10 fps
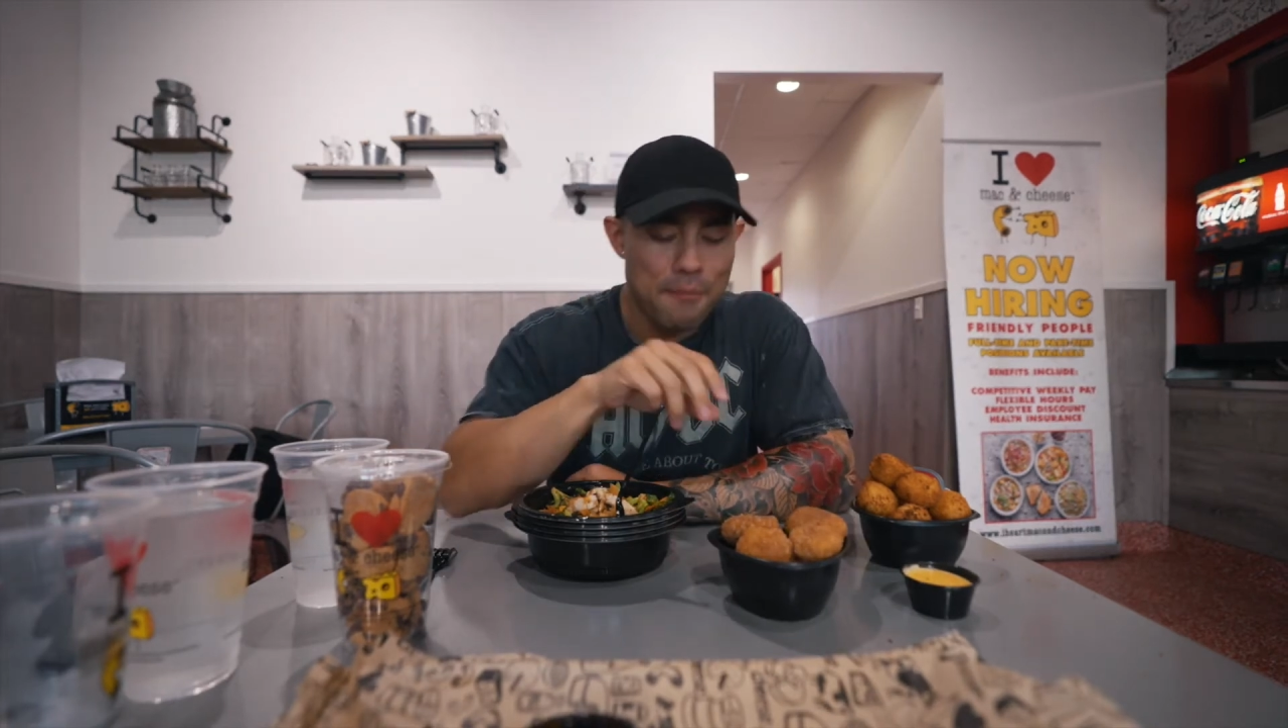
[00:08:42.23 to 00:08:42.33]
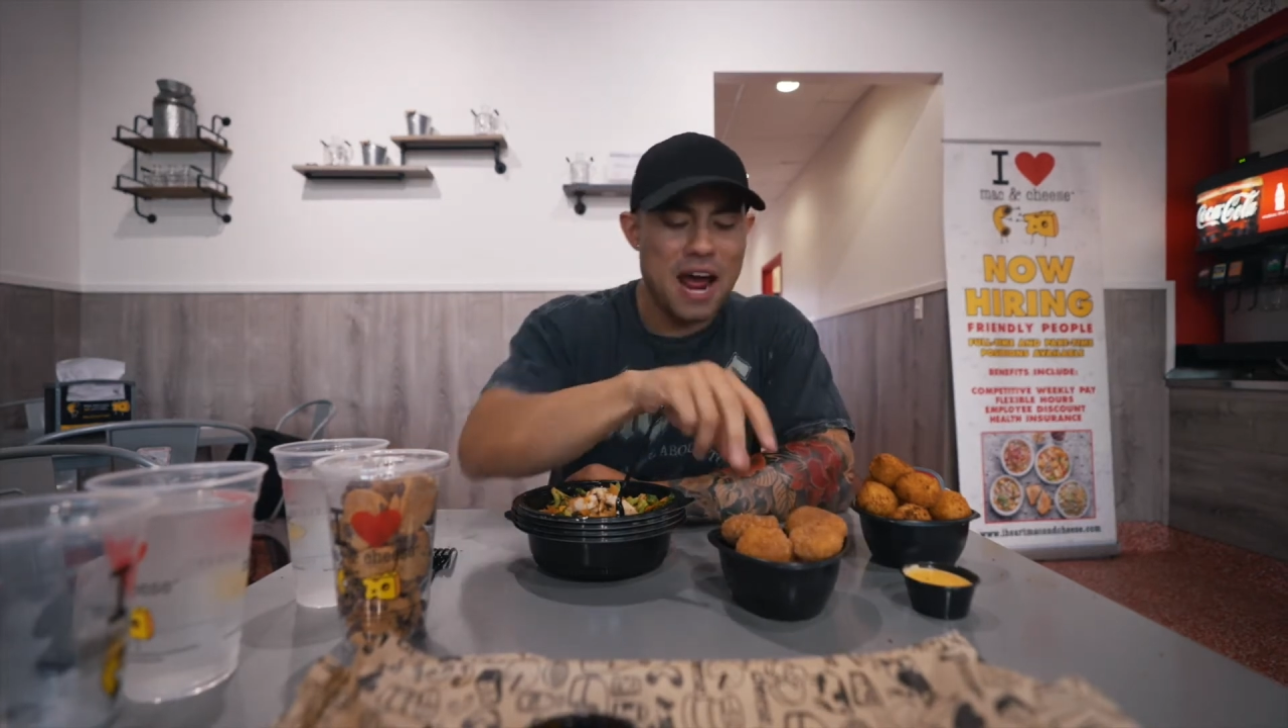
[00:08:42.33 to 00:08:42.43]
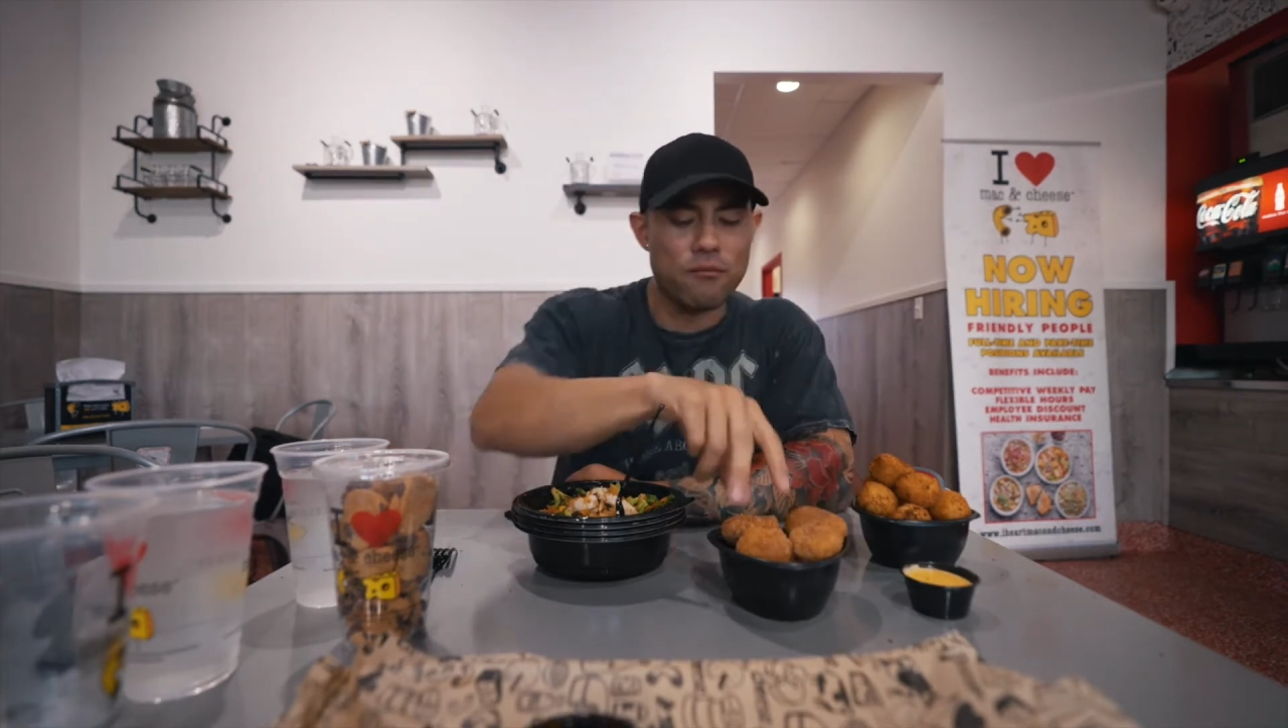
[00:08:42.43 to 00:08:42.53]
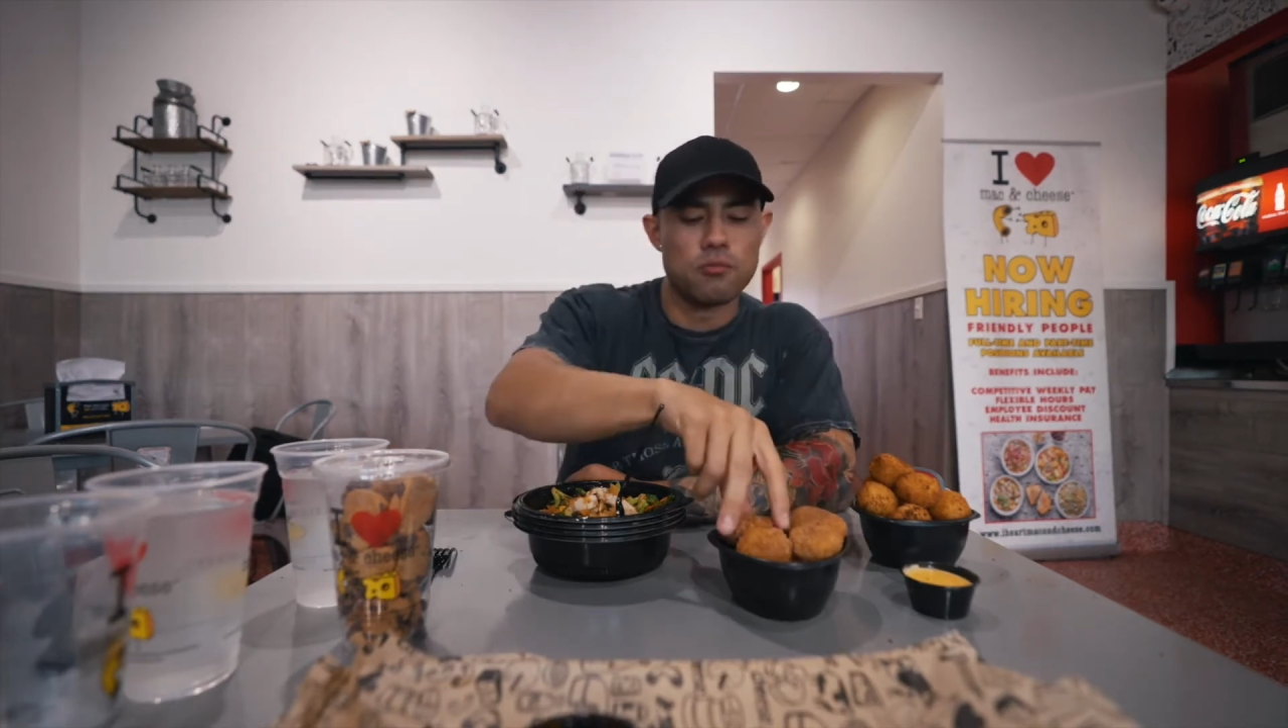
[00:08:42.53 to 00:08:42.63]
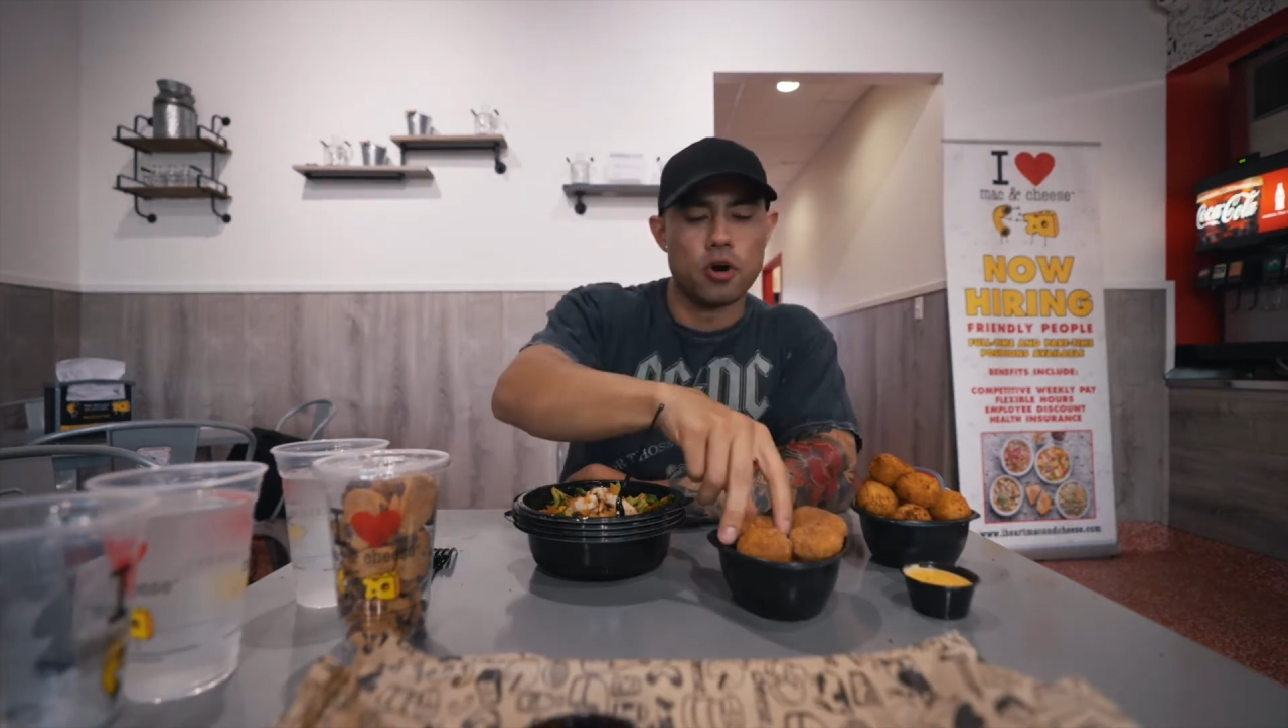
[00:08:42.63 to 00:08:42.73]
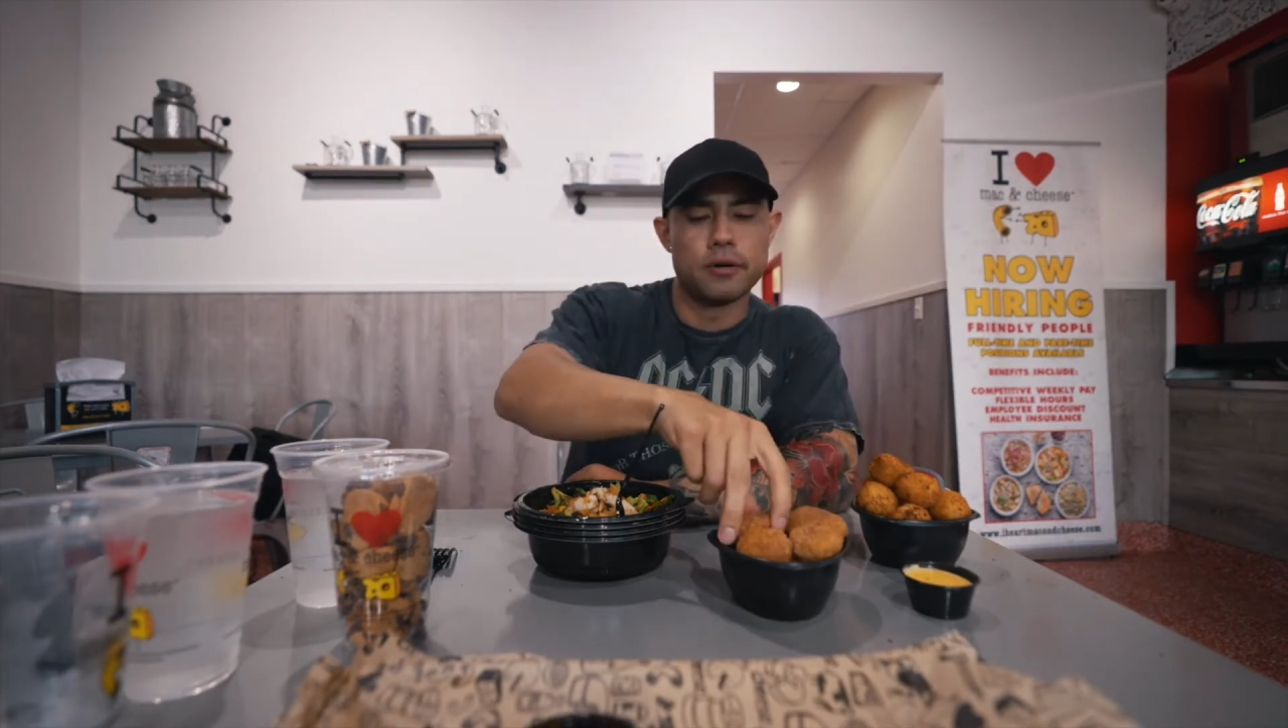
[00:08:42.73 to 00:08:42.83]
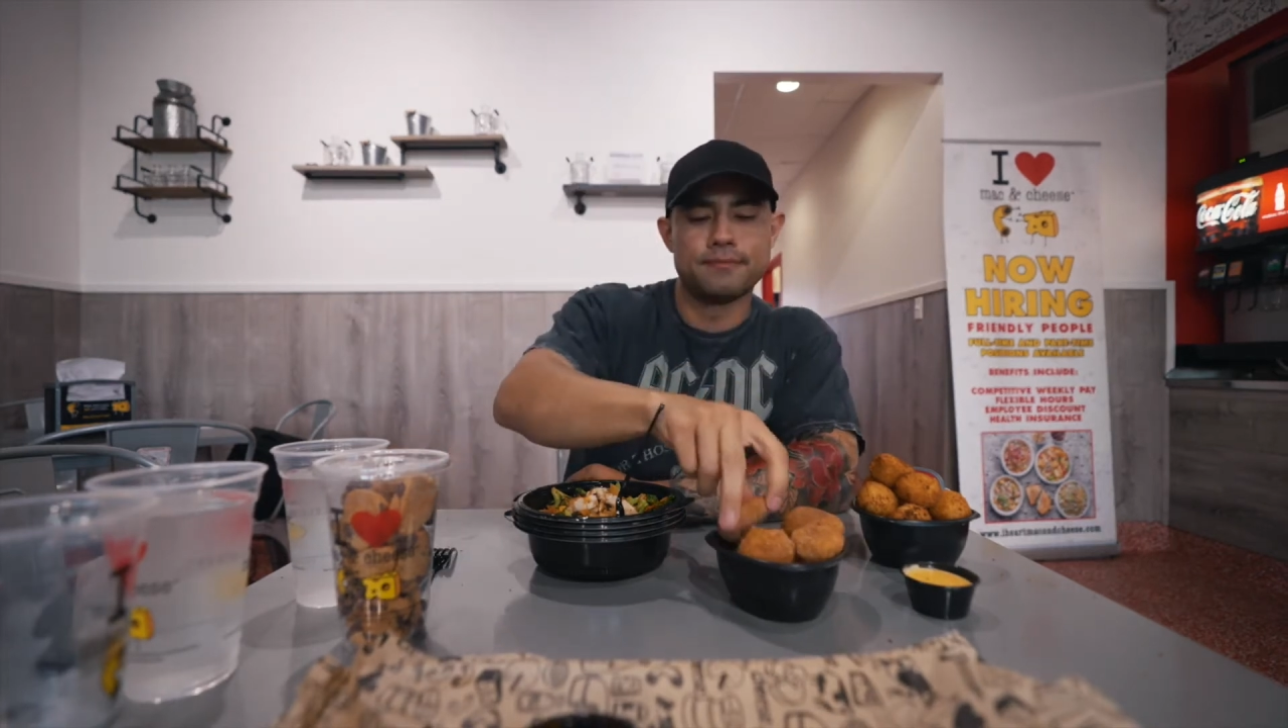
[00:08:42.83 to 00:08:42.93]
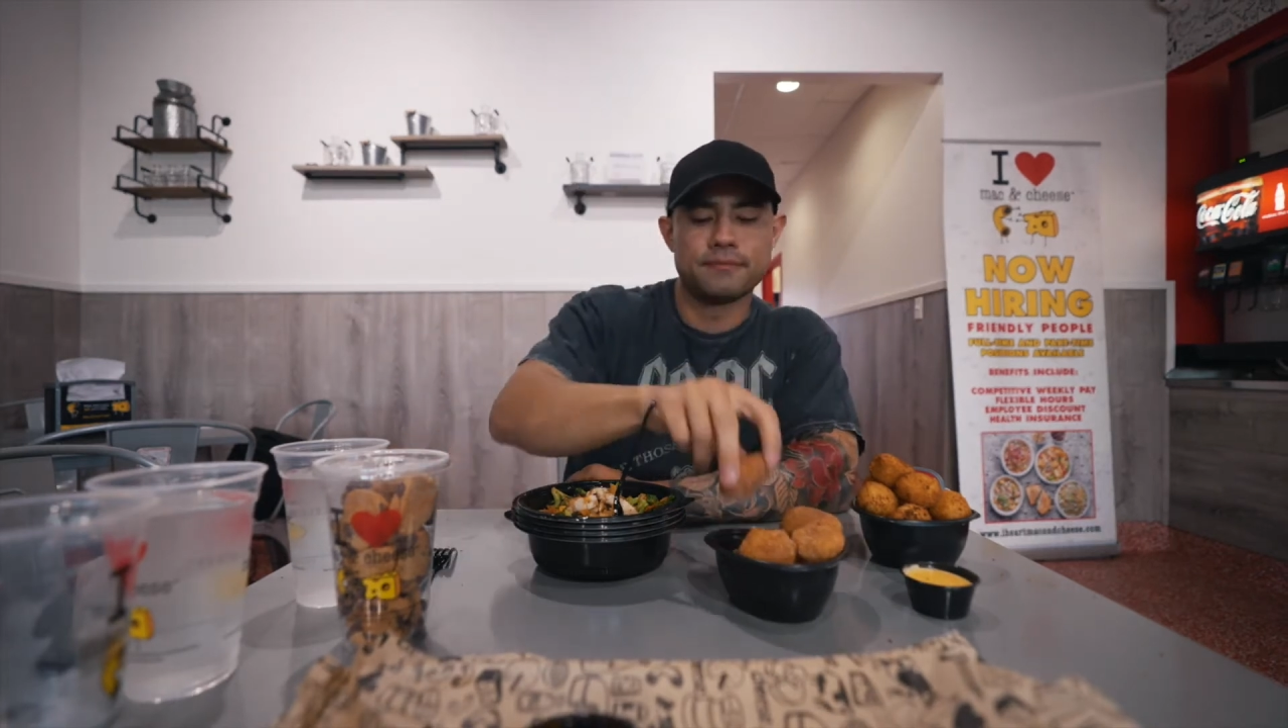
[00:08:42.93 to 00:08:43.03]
gonna have one more